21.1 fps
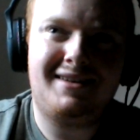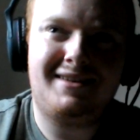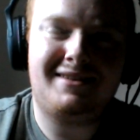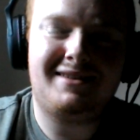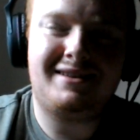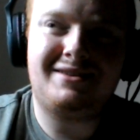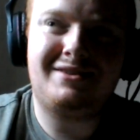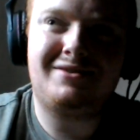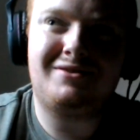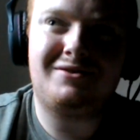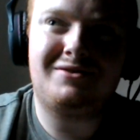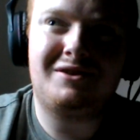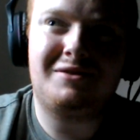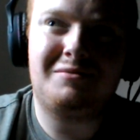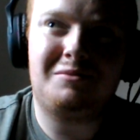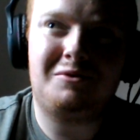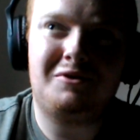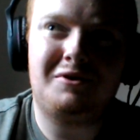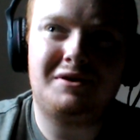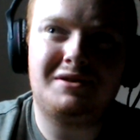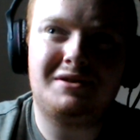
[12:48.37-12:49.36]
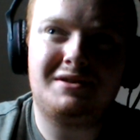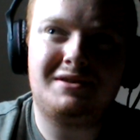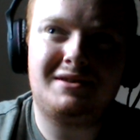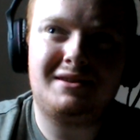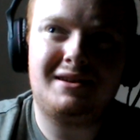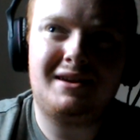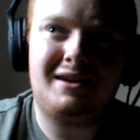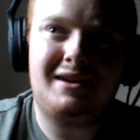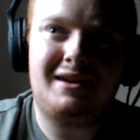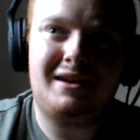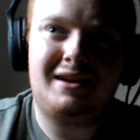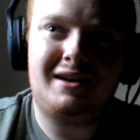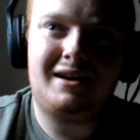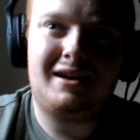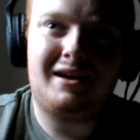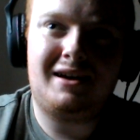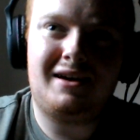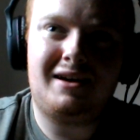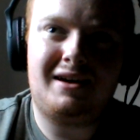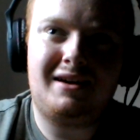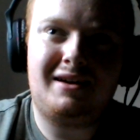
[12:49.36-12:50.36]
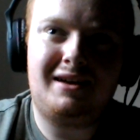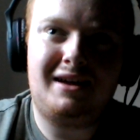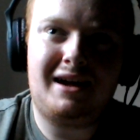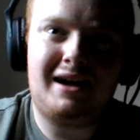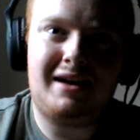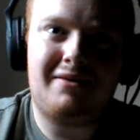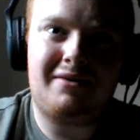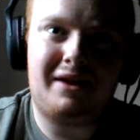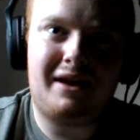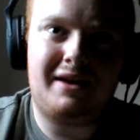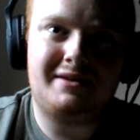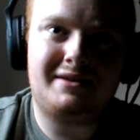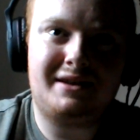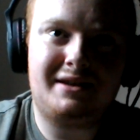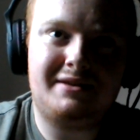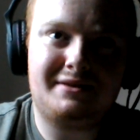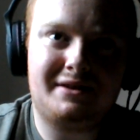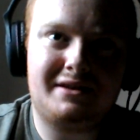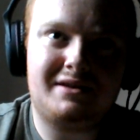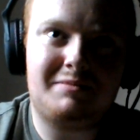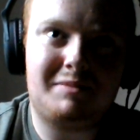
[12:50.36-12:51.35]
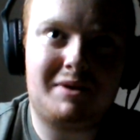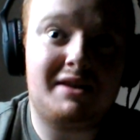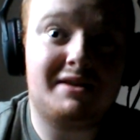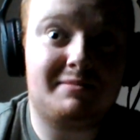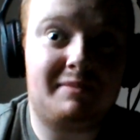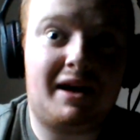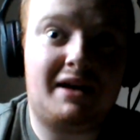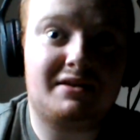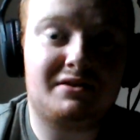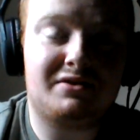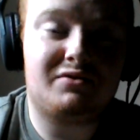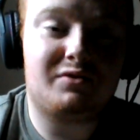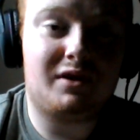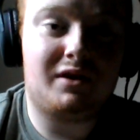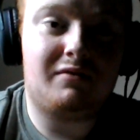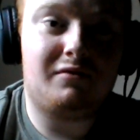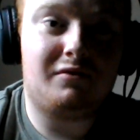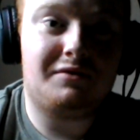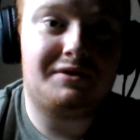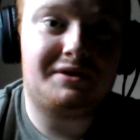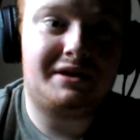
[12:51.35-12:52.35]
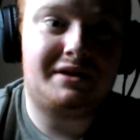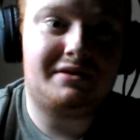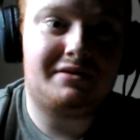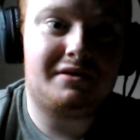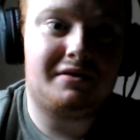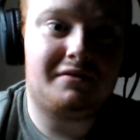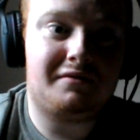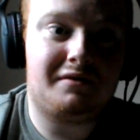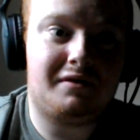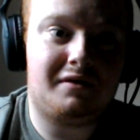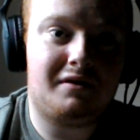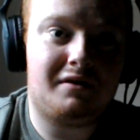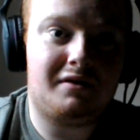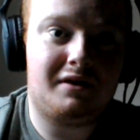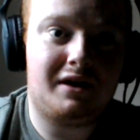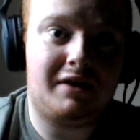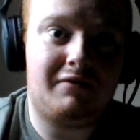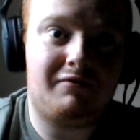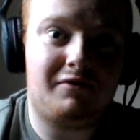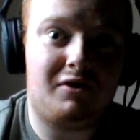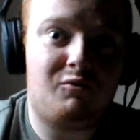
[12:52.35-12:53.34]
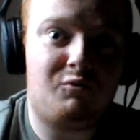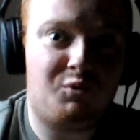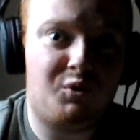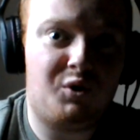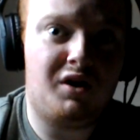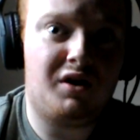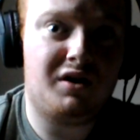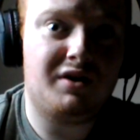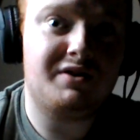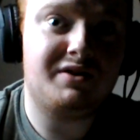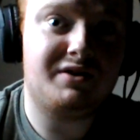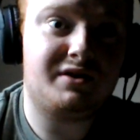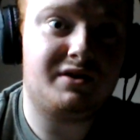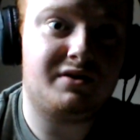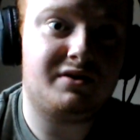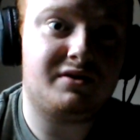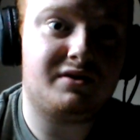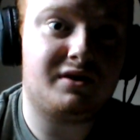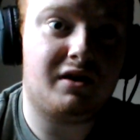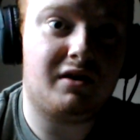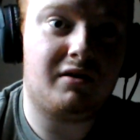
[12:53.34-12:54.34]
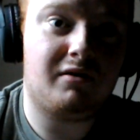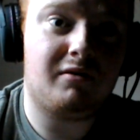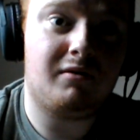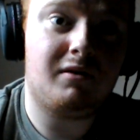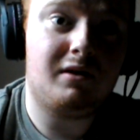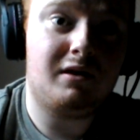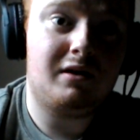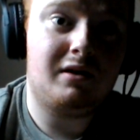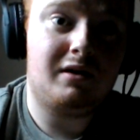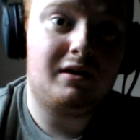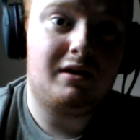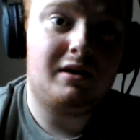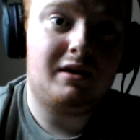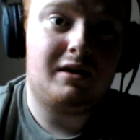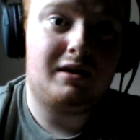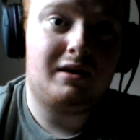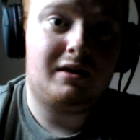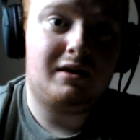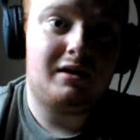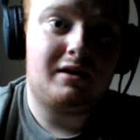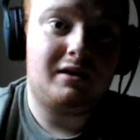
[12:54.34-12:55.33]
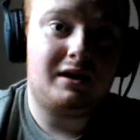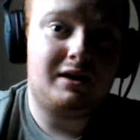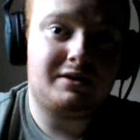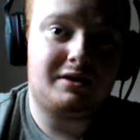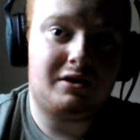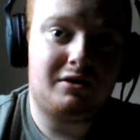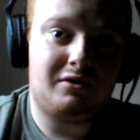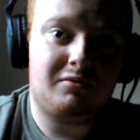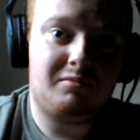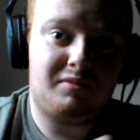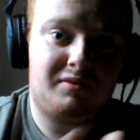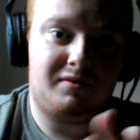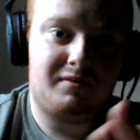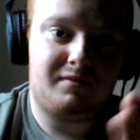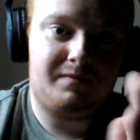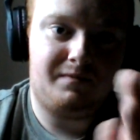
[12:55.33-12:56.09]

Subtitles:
they scored no points. Yeah, their season has been as bad as 2014 so far, if not worse. So let's hope